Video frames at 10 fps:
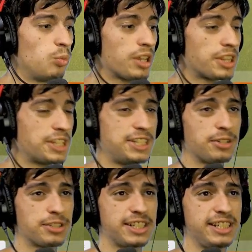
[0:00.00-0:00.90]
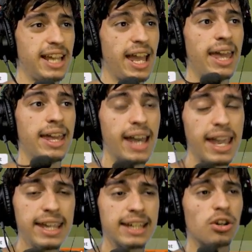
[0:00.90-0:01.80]
with the DLC
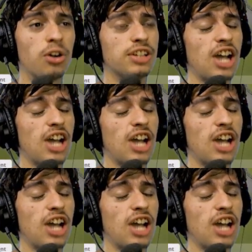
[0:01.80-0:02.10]
and all the